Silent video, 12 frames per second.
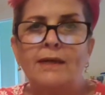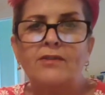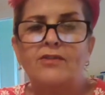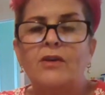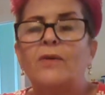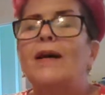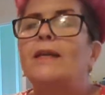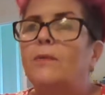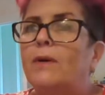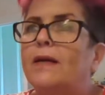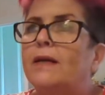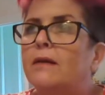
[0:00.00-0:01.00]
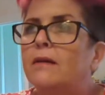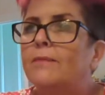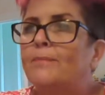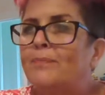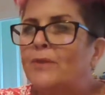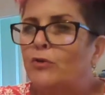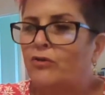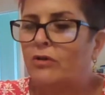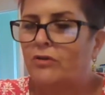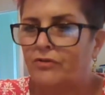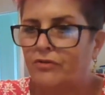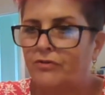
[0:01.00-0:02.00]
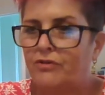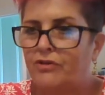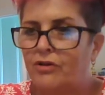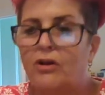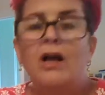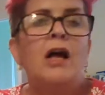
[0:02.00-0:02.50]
So anyway, cuts a long story short,